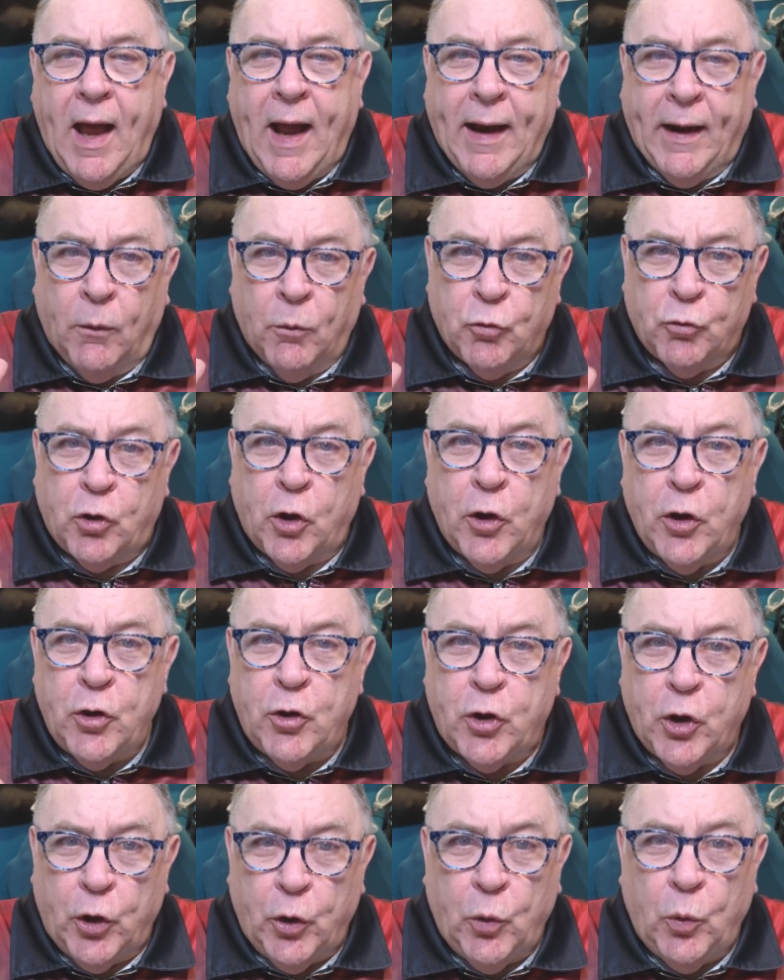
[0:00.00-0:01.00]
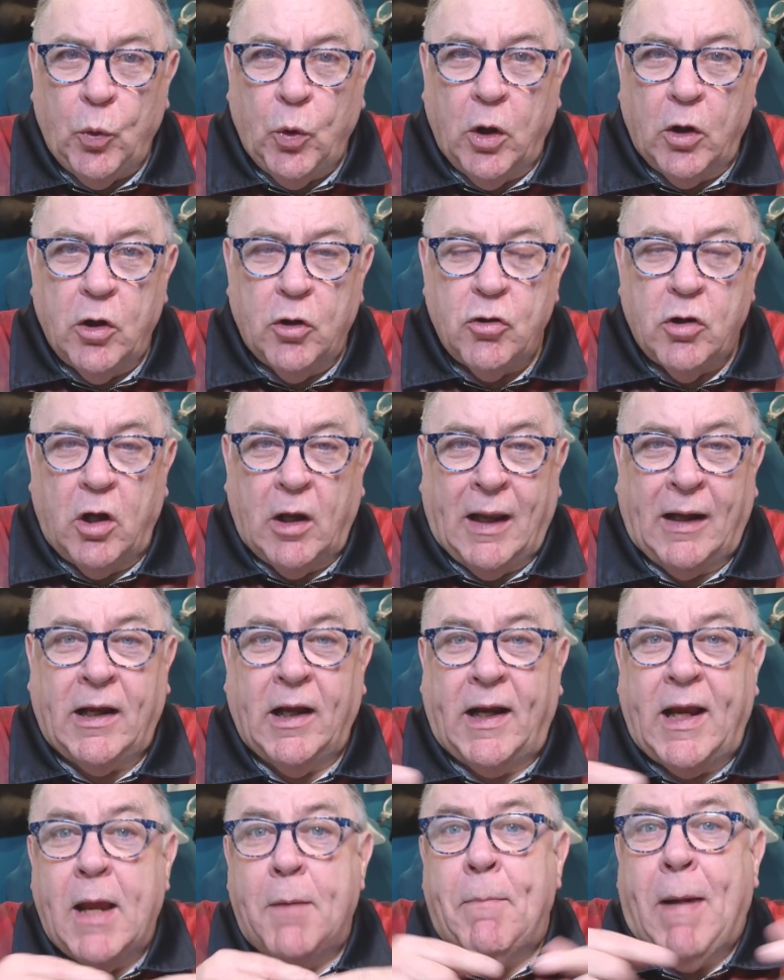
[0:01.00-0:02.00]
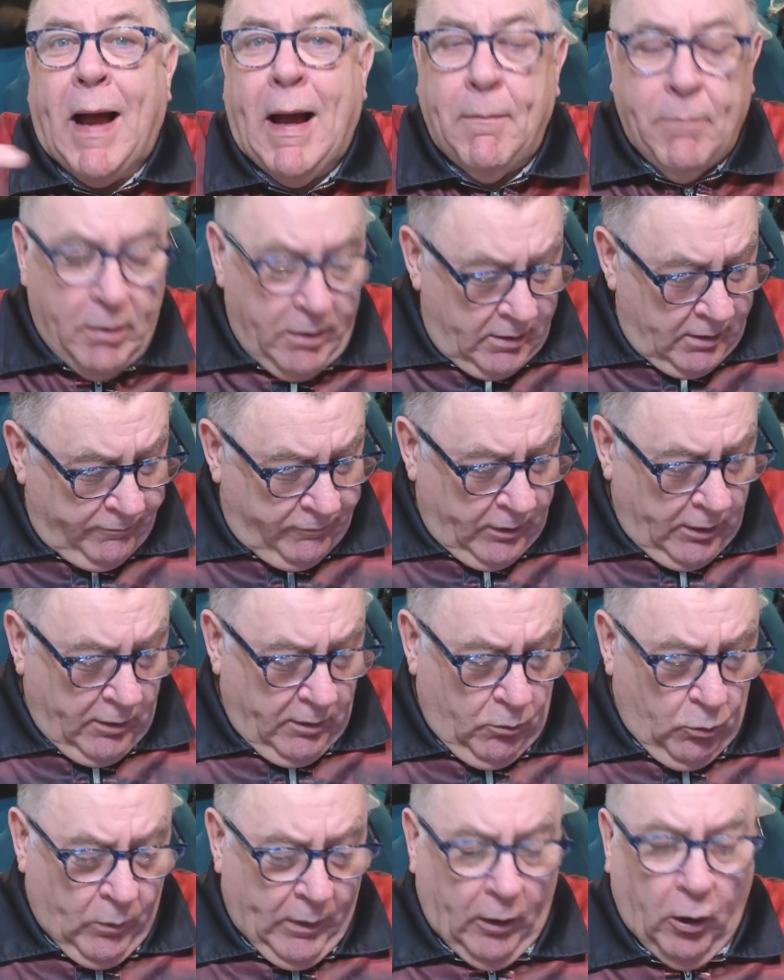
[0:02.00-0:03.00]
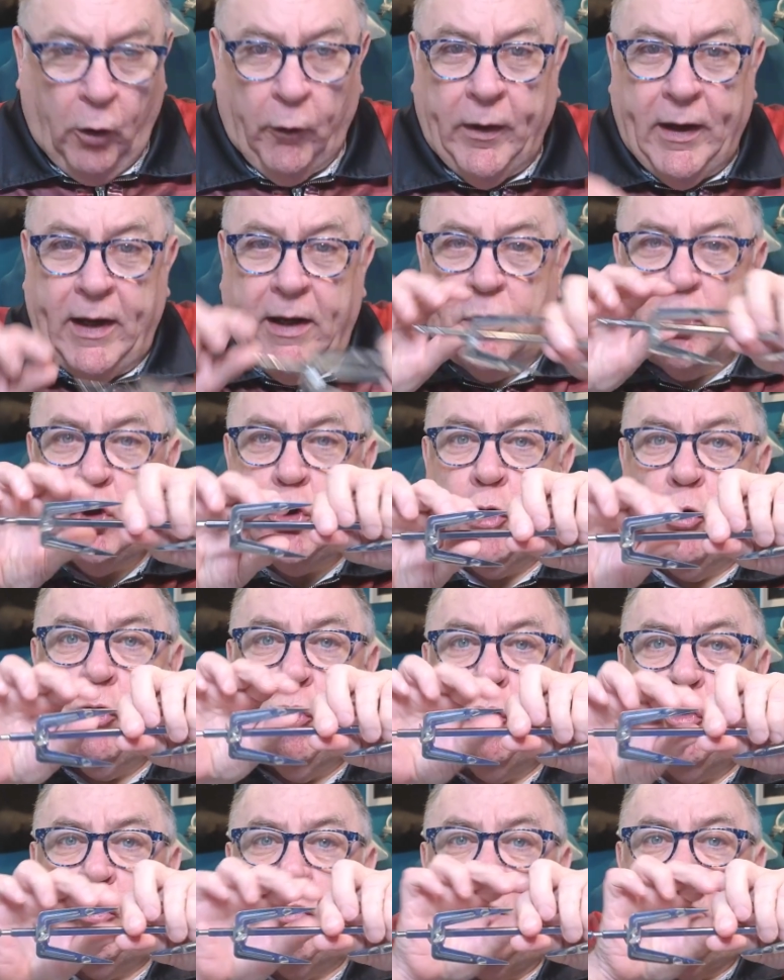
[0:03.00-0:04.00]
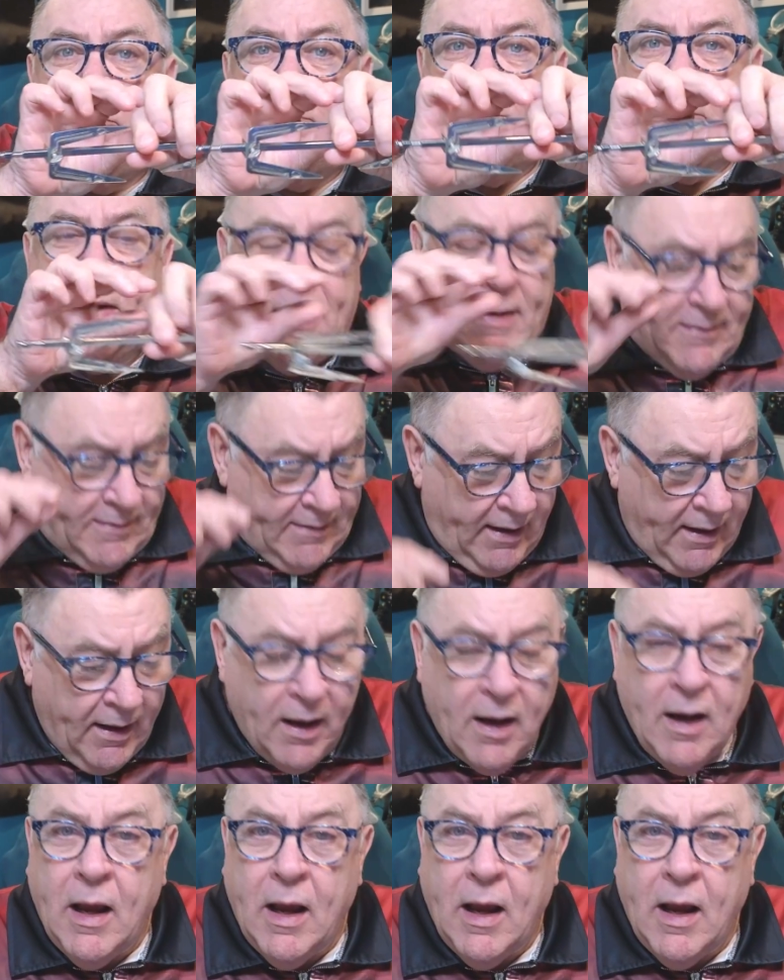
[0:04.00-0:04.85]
And I was going to do like a kebab, if you will, on here, chunks of meat.